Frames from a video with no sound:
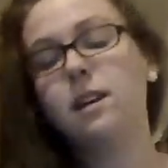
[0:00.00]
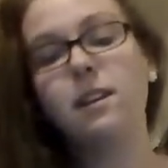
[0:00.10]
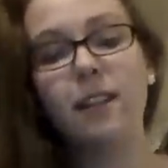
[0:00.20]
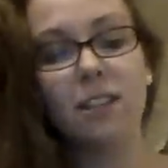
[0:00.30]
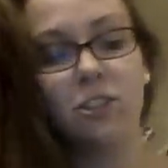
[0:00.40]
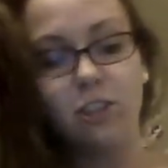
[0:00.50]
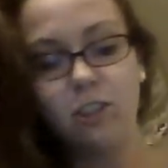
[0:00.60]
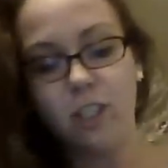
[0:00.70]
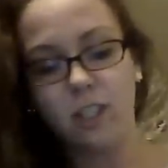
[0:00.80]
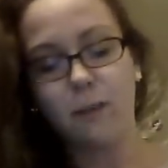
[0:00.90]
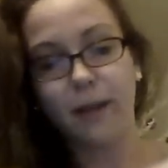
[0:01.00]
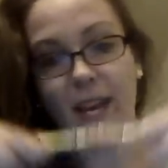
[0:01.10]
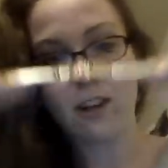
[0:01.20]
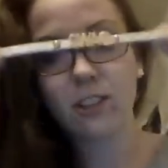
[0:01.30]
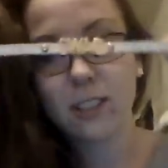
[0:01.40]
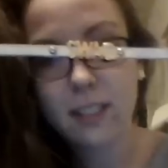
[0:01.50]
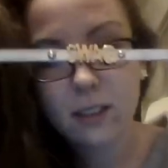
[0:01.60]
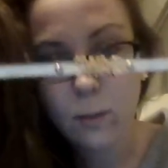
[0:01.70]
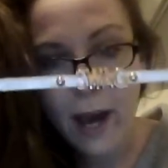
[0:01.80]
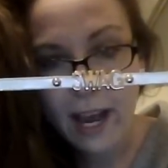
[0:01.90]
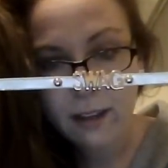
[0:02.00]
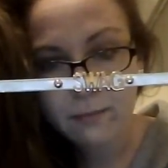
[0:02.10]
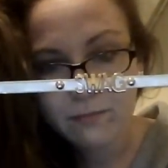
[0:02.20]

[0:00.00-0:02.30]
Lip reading: that's just chilling on my couch. It's a swag.